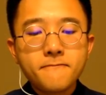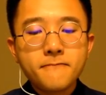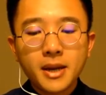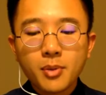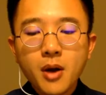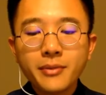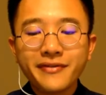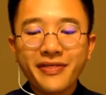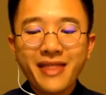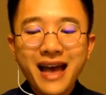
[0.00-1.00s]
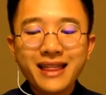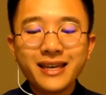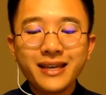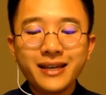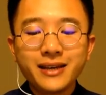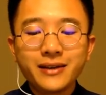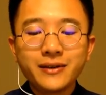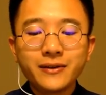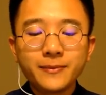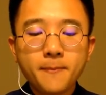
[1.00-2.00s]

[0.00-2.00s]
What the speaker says: the problem with that is